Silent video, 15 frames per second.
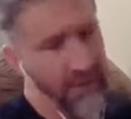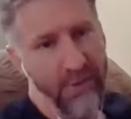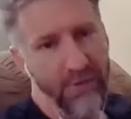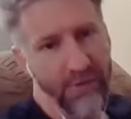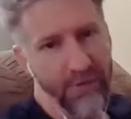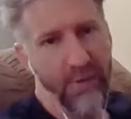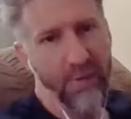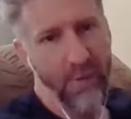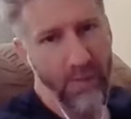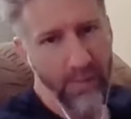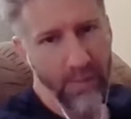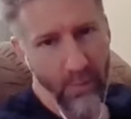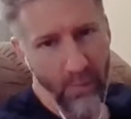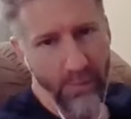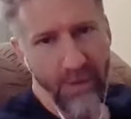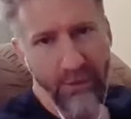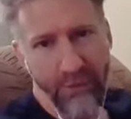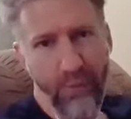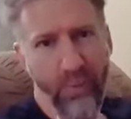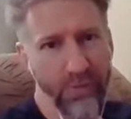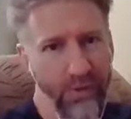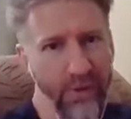So yeah.
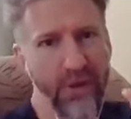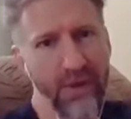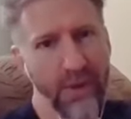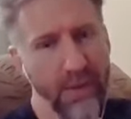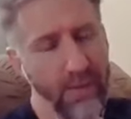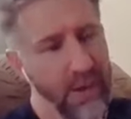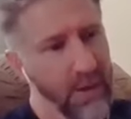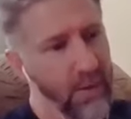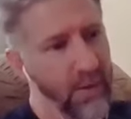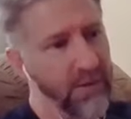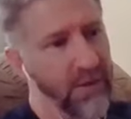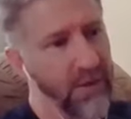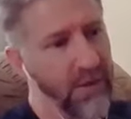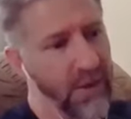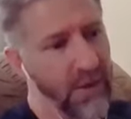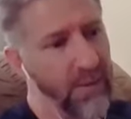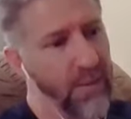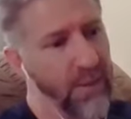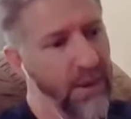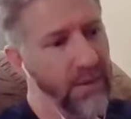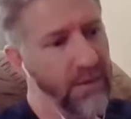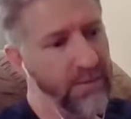that's what we're talking about. We're talking
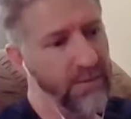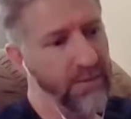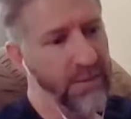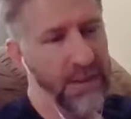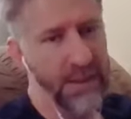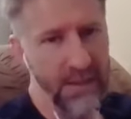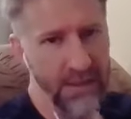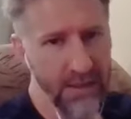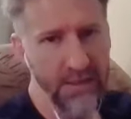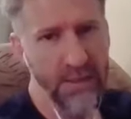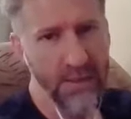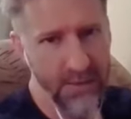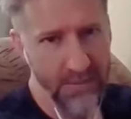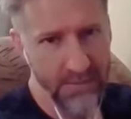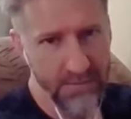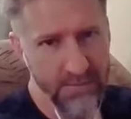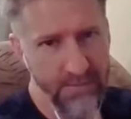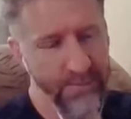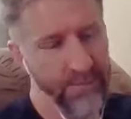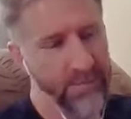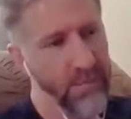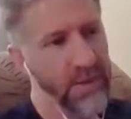about getting alone,
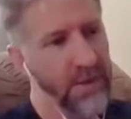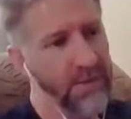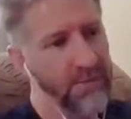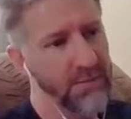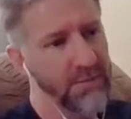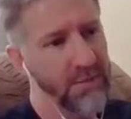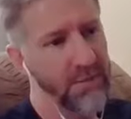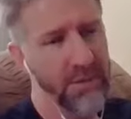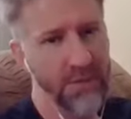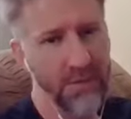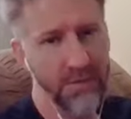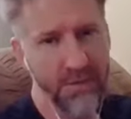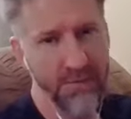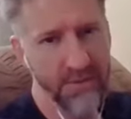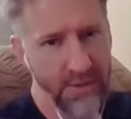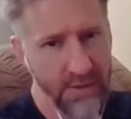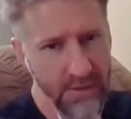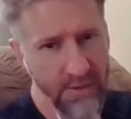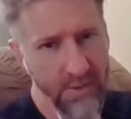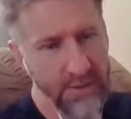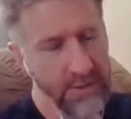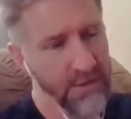um, no TV,
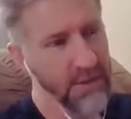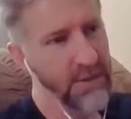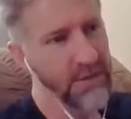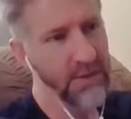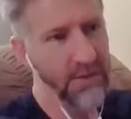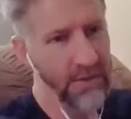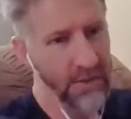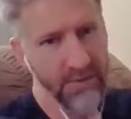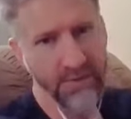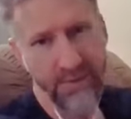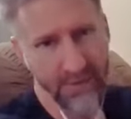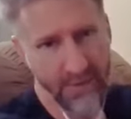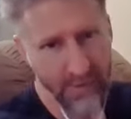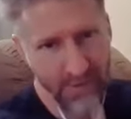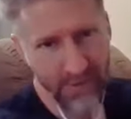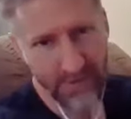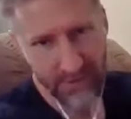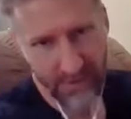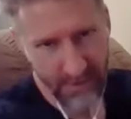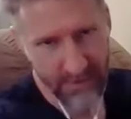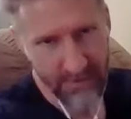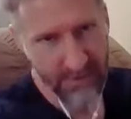no internet, unless you're
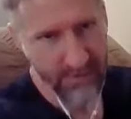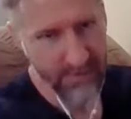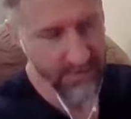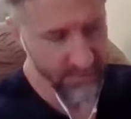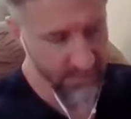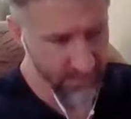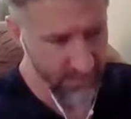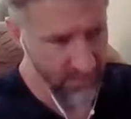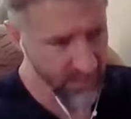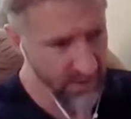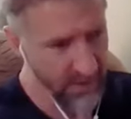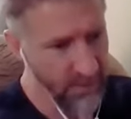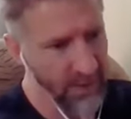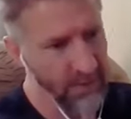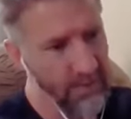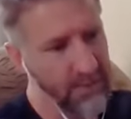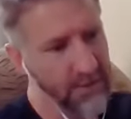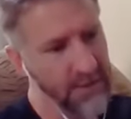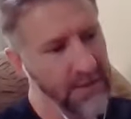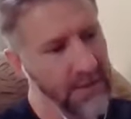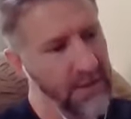using that to read the Bible.